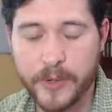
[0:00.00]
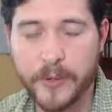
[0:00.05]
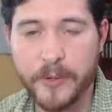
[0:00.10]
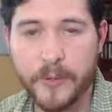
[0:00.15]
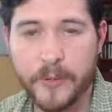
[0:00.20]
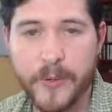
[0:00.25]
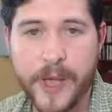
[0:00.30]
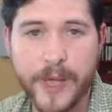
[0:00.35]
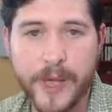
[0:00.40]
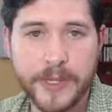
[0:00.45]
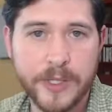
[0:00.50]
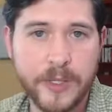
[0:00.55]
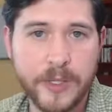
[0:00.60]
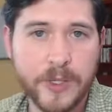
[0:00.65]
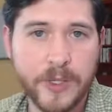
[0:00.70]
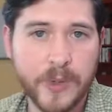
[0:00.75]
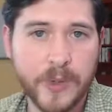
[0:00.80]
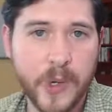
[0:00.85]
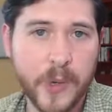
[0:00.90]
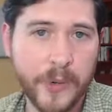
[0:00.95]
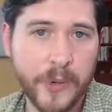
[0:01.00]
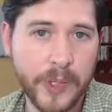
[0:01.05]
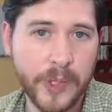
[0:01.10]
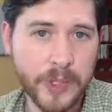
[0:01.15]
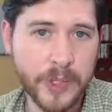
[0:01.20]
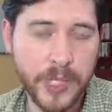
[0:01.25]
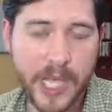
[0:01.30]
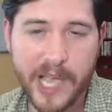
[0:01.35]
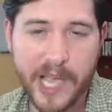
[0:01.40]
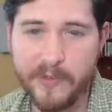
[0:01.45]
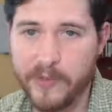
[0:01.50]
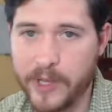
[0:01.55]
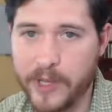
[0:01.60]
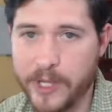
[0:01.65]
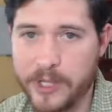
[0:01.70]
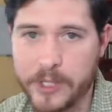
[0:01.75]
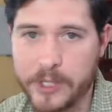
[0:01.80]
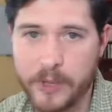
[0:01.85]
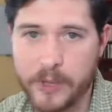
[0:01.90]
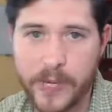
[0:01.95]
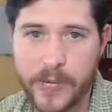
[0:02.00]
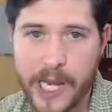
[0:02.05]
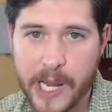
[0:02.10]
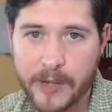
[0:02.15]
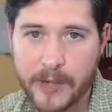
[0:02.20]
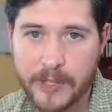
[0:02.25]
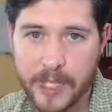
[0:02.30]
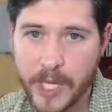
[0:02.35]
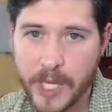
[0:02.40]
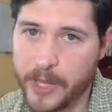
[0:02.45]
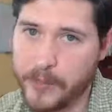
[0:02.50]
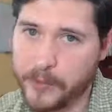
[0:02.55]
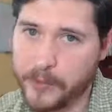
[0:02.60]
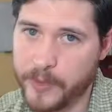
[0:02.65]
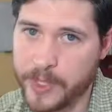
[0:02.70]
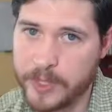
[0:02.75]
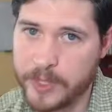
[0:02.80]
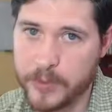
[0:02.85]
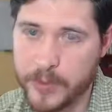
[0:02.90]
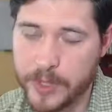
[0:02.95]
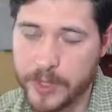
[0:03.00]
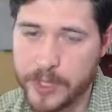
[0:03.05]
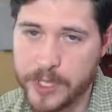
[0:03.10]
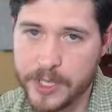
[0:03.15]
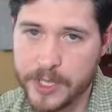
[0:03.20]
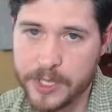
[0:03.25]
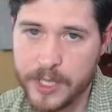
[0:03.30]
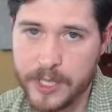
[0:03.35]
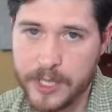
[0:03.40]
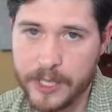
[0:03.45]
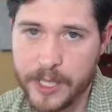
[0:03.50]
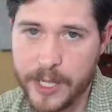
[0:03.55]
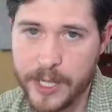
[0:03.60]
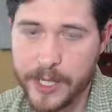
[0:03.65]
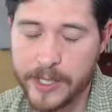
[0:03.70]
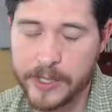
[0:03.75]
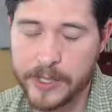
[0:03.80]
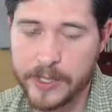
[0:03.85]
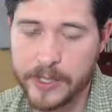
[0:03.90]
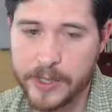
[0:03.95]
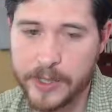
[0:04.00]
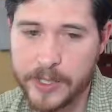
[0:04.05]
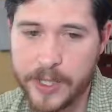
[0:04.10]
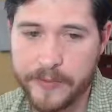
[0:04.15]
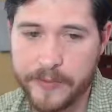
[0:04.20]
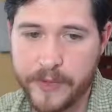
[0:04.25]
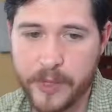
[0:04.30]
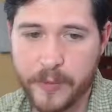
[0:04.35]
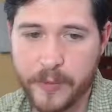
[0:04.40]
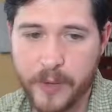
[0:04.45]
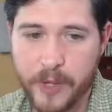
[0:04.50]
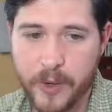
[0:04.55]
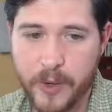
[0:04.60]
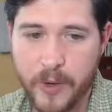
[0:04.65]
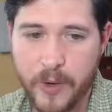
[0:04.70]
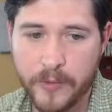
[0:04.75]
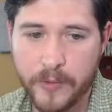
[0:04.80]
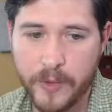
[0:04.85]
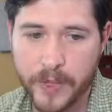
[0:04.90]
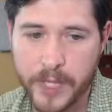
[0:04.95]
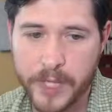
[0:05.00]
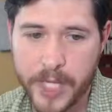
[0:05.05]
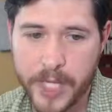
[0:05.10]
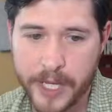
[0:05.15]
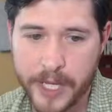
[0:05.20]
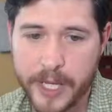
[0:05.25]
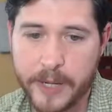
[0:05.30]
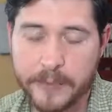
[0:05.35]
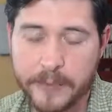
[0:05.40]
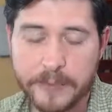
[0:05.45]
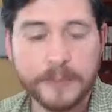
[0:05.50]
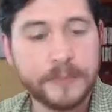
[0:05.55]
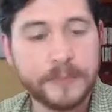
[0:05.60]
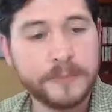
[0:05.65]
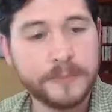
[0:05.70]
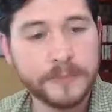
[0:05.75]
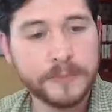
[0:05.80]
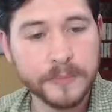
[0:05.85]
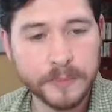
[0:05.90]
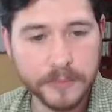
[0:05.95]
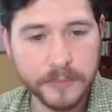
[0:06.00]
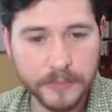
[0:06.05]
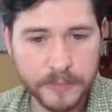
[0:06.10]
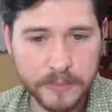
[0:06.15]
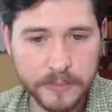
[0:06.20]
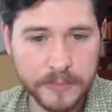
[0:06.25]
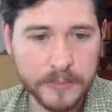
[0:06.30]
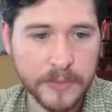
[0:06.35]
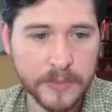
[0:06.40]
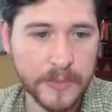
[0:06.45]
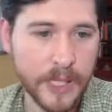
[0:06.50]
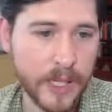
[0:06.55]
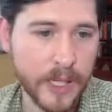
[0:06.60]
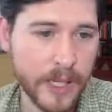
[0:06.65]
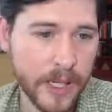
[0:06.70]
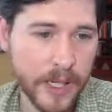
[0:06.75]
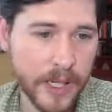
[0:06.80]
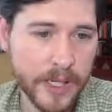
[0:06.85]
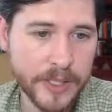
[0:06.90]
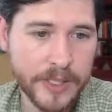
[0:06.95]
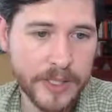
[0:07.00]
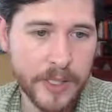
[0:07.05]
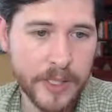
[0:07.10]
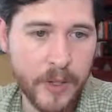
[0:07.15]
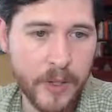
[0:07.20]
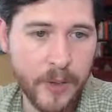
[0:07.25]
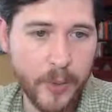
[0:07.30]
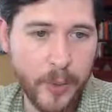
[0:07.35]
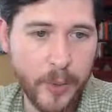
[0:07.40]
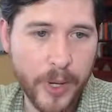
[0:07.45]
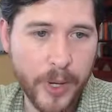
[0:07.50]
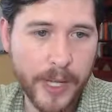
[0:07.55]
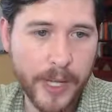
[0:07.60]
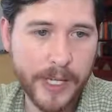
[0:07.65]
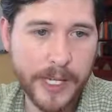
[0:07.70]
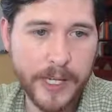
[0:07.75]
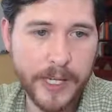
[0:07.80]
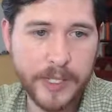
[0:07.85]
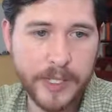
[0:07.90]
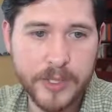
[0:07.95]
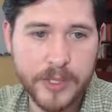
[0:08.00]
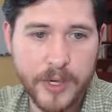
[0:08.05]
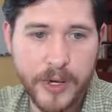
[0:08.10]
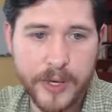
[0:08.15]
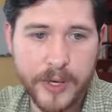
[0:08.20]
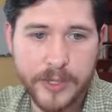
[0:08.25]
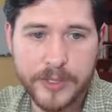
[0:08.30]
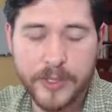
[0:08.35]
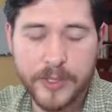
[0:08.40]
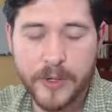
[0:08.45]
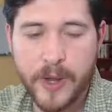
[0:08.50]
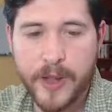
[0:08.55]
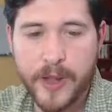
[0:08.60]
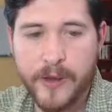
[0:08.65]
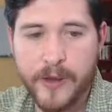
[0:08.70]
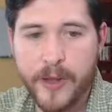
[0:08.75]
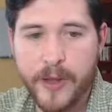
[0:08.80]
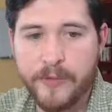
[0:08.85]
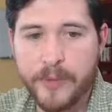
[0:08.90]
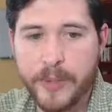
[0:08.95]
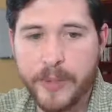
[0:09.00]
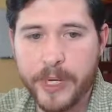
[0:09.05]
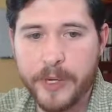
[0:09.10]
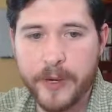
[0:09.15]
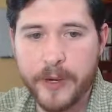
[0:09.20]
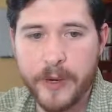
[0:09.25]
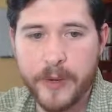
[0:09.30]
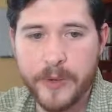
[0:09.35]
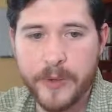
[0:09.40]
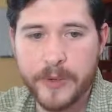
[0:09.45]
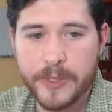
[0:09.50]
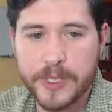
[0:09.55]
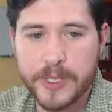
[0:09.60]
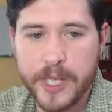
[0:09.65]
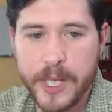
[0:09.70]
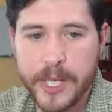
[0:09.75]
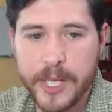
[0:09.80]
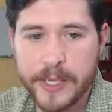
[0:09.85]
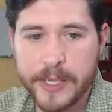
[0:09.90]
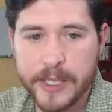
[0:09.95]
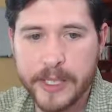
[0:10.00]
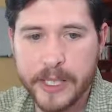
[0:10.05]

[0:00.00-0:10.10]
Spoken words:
as usual, we usually have links going out to other resources and the like. So you definitely want to go over and check it out. So getting started. So everybody knows that,